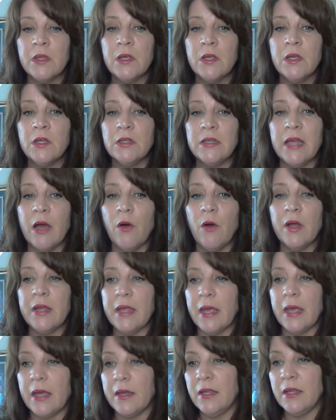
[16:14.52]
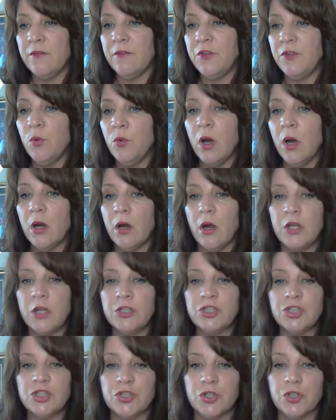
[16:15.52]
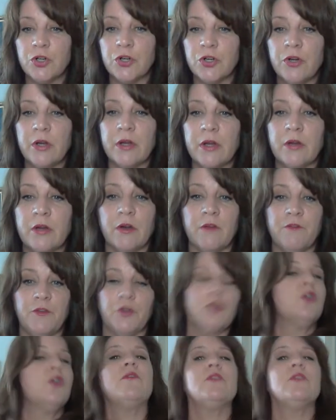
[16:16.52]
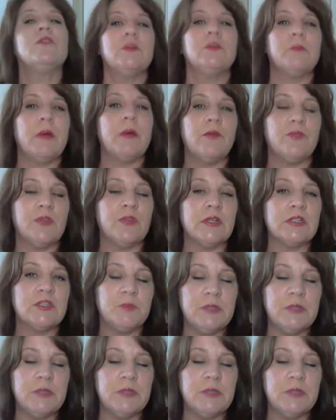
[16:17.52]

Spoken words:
Now, again, if you are unsure or if you're nervous about this,